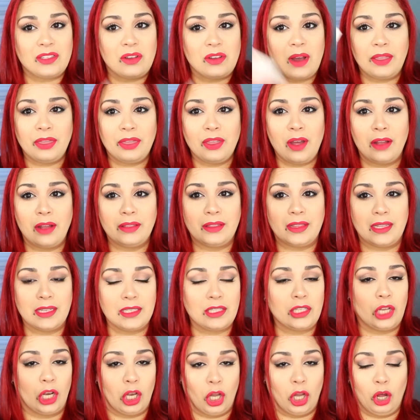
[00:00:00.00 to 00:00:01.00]
So I thought
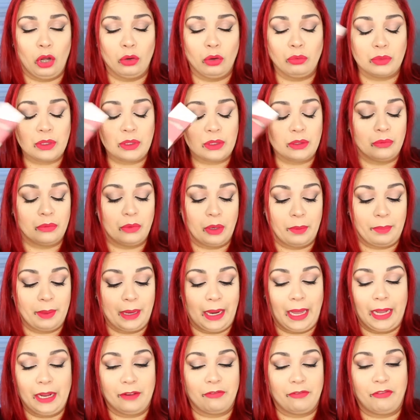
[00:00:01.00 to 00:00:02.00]
this alone would have been
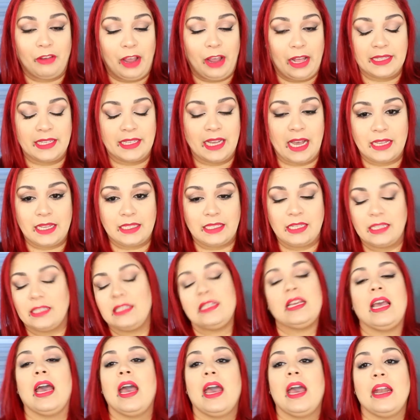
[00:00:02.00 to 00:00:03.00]
like fantastic
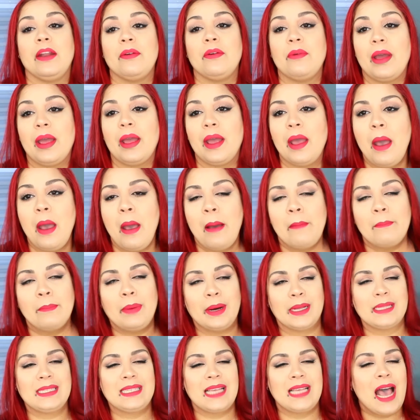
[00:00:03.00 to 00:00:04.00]
to get anyway,
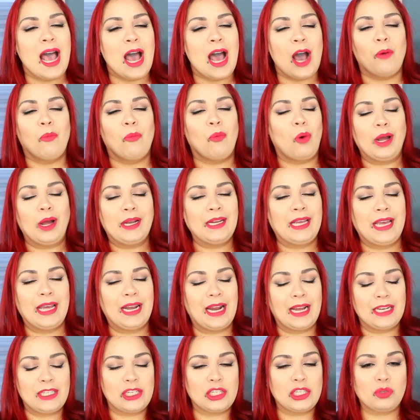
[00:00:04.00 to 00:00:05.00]
but one
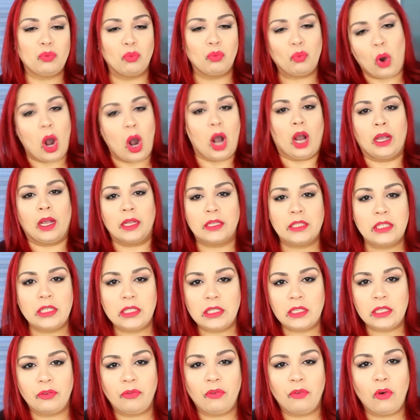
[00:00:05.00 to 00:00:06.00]
cannot just walk into
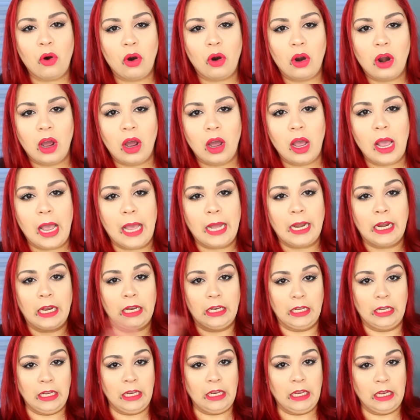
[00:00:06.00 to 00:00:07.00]
Sephora
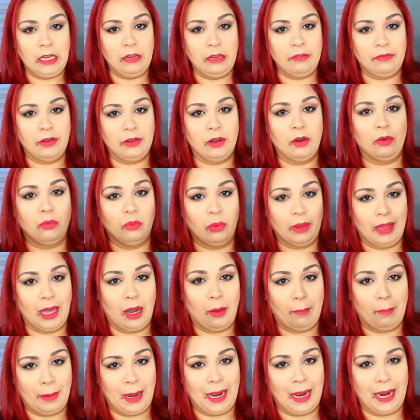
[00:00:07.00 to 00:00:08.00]
and leave
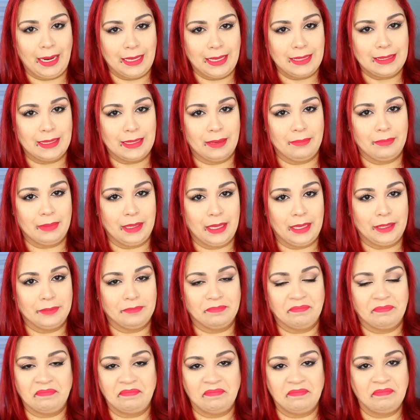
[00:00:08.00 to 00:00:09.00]
without buying something.
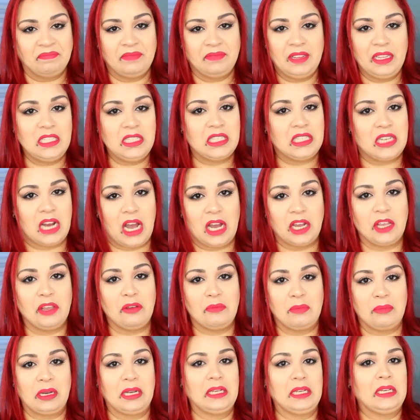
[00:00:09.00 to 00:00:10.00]
It's not
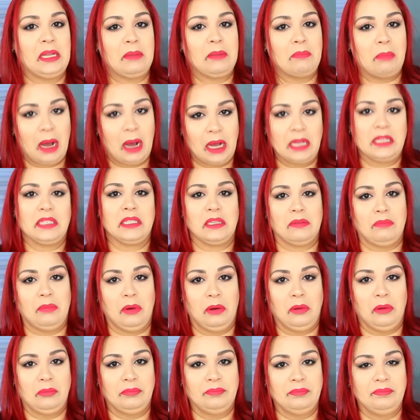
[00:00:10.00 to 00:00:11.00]
humanly
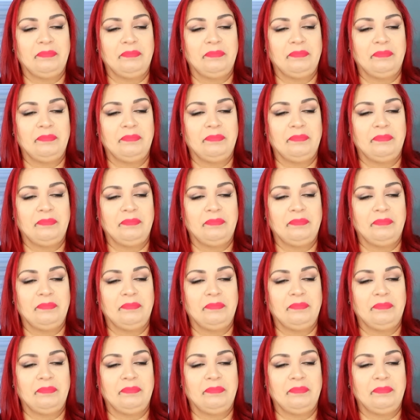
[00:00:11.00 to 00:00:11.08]
possible.